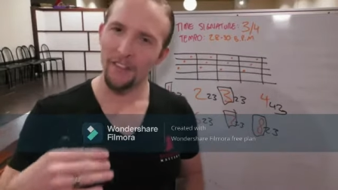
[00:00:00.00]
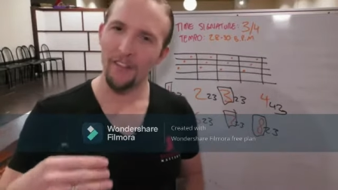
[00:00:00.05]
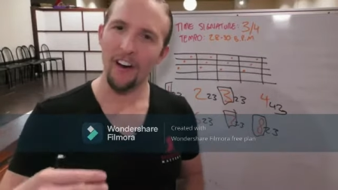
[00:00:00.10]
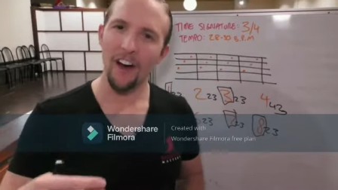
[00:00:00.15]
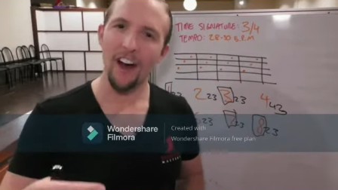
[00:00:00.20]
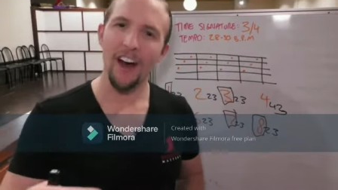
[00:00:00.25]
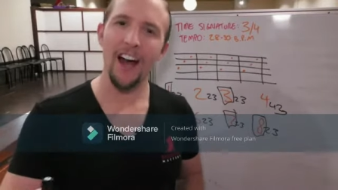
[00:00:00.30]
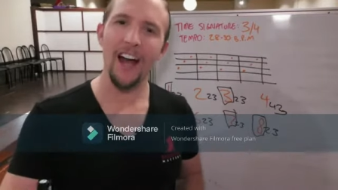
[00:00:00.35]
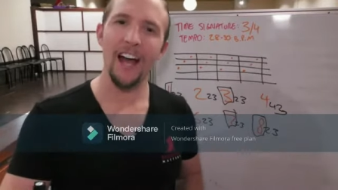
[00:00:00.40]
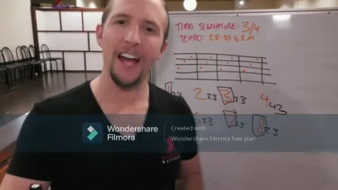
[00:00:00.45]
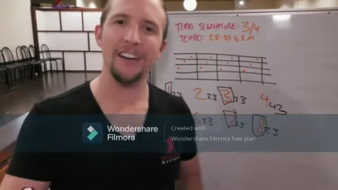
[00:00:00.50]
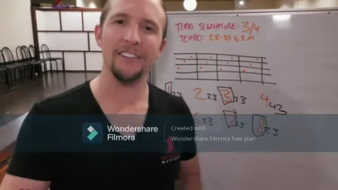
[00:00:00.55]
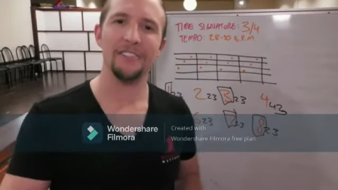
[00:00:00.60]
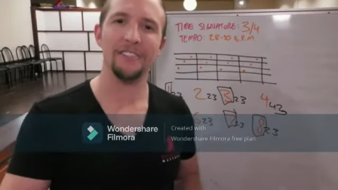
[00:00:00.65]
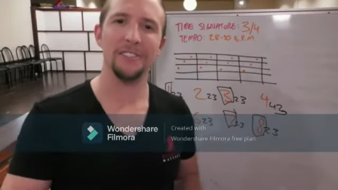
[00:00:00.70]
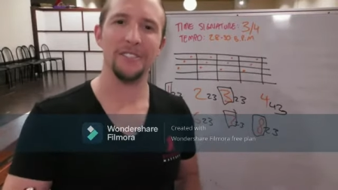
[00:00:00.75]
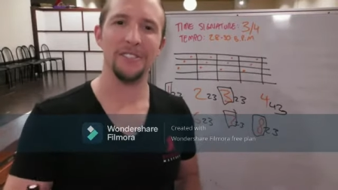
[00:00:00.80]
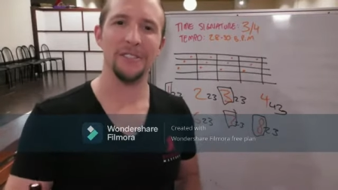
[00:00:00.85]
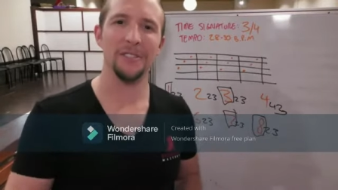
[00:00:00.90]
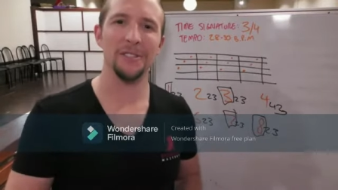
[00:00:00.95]
5,
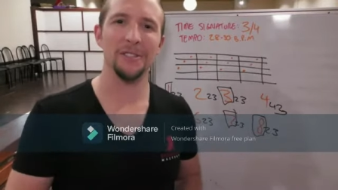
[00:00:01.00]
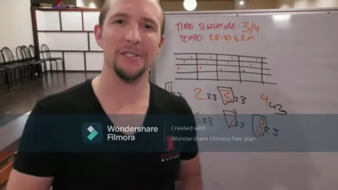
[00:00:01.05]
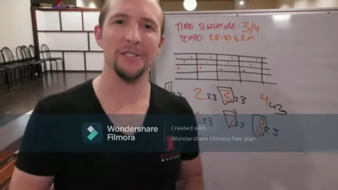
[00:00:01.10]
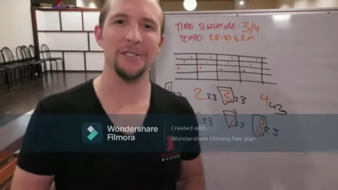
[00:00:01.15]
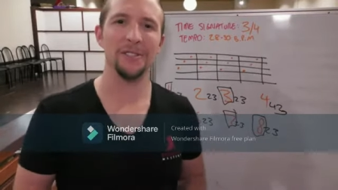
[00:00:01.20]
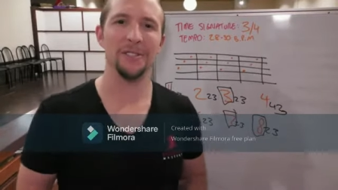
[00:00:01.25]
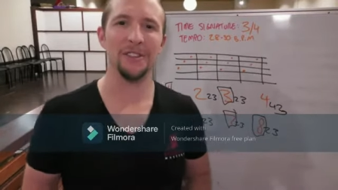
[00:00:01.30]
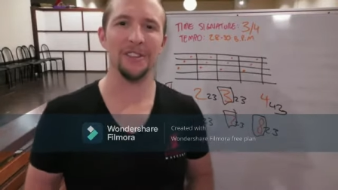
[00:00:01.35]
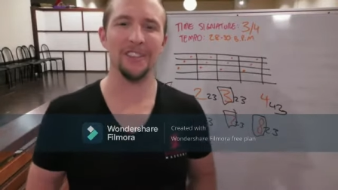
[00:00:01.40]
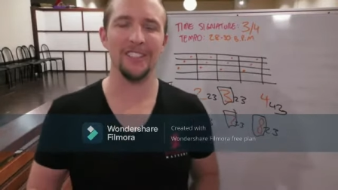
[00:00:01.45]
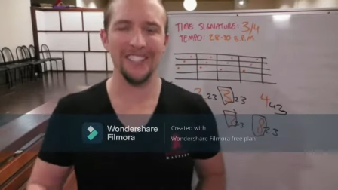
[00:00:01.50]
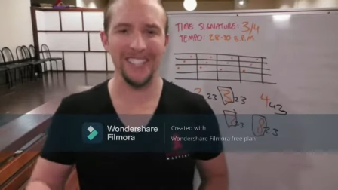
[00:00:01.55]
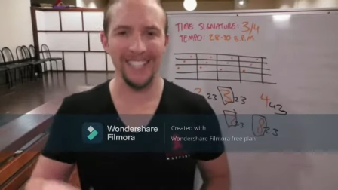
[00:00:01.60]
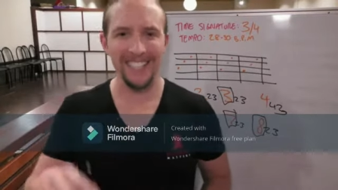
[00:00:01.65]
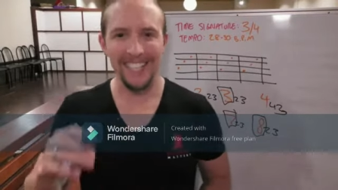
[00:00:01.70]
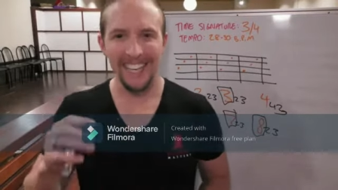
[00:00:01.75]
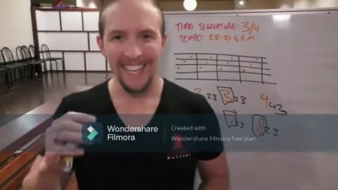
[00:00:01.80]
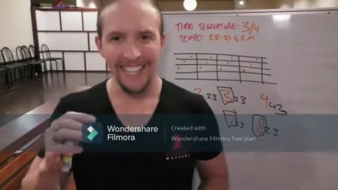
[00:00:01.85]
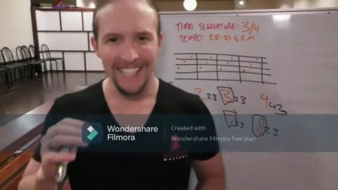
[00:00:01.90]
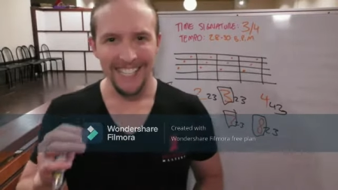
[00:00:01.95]
2, 3.
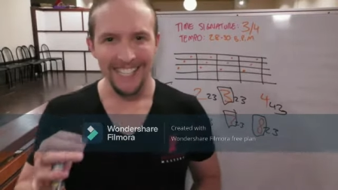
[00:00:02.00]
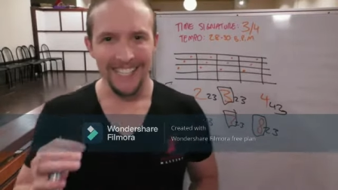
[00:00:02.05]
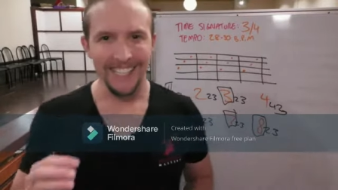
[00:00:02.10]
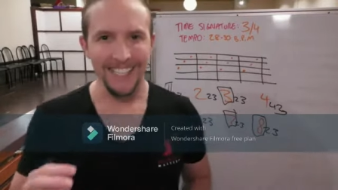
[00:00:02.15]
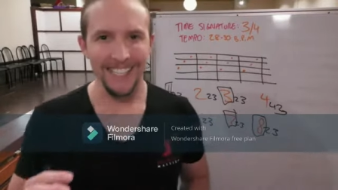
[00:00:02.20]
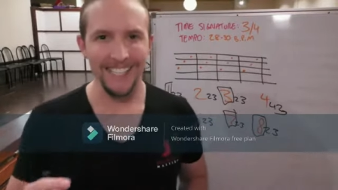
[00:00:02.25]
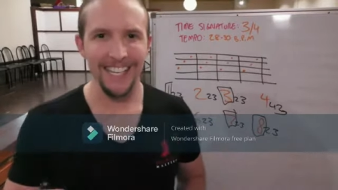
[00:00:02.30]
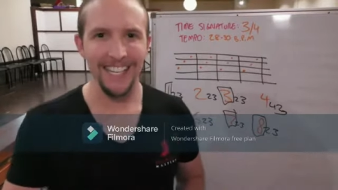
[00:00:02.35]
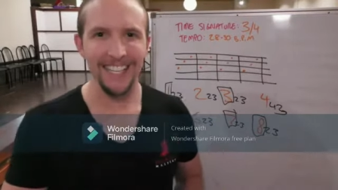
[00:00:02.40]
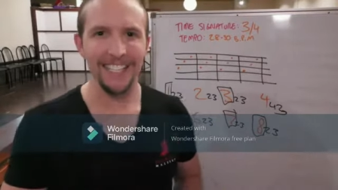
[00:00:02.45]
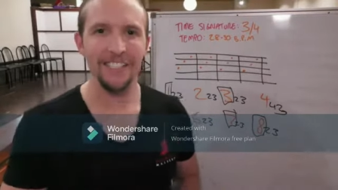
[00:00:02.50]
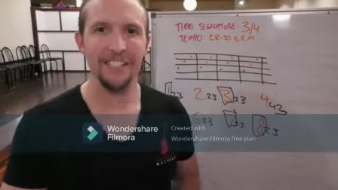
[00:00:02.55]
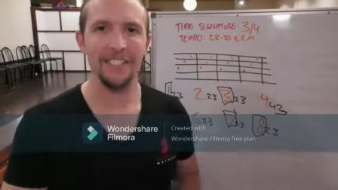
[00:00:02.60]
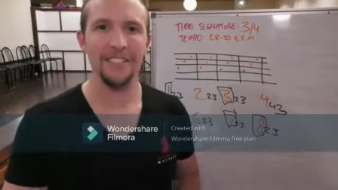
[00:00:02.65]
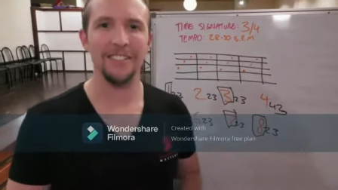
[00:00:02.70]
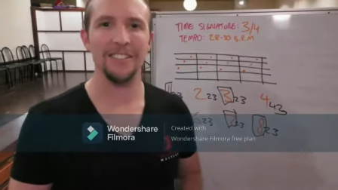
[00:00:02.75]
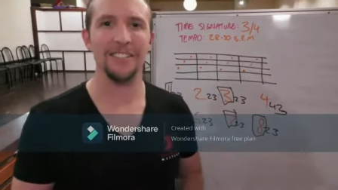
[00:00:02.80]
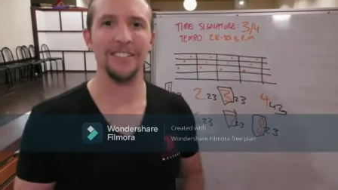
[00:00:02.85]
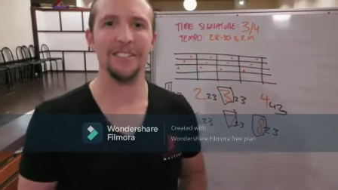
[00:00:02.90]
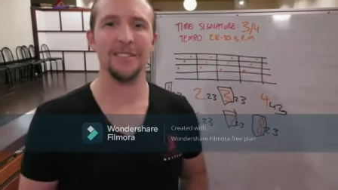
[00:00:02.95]
6,
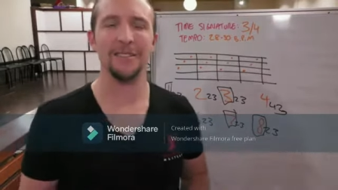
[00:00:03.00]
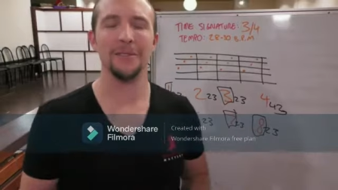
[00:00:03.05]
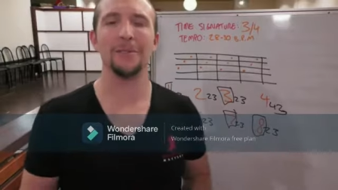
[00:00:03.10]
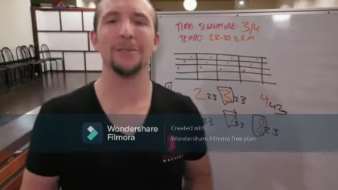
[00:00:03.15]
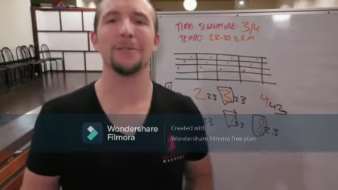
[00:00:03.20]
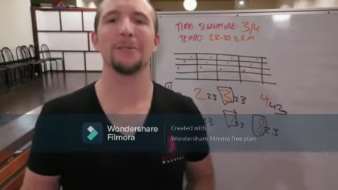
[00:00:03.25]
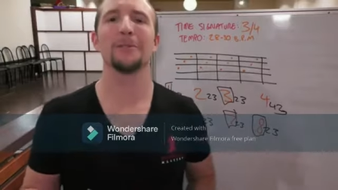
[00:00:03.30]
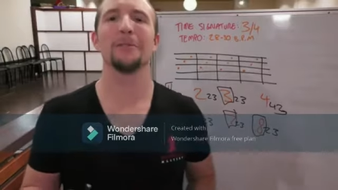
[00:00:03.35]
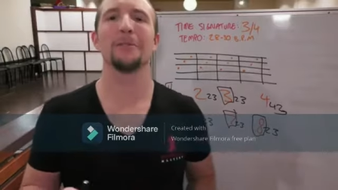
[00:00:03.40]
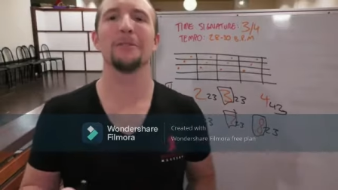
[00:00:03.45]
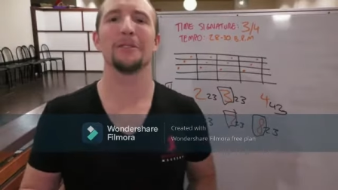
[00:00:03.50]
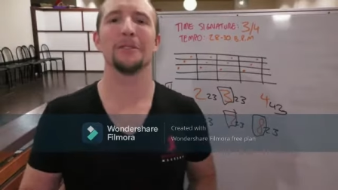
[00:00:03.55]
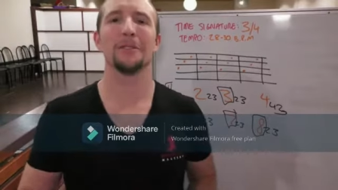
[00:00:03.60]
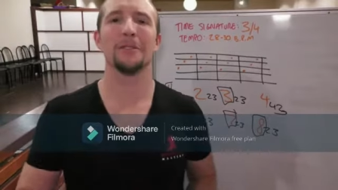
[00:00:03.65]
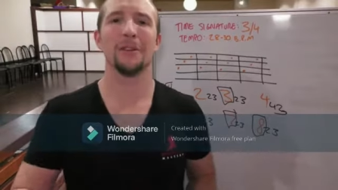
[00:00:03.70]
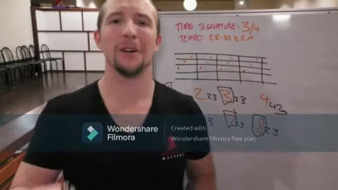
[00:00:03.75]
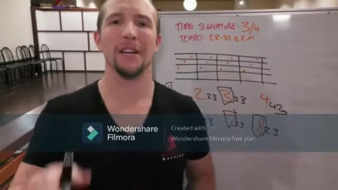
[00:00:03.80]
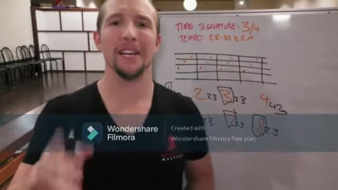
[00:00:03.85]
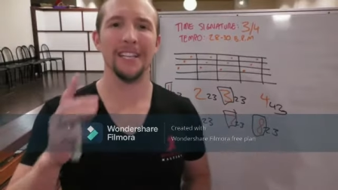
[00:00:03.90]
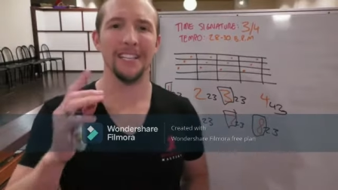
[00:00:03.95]
2,
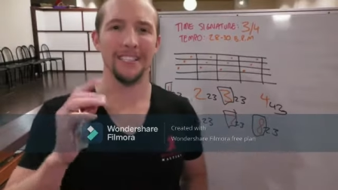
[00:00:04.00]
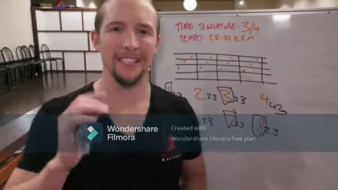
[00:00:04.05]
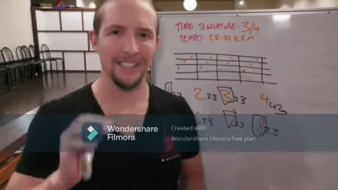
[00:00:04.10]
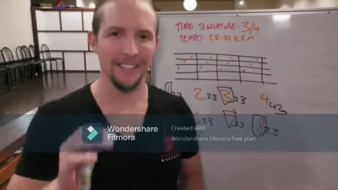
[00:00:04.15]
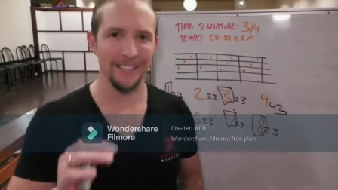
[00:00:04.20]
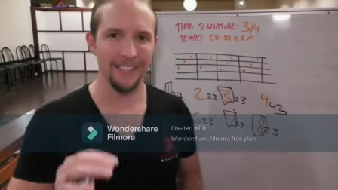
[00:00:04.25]
3.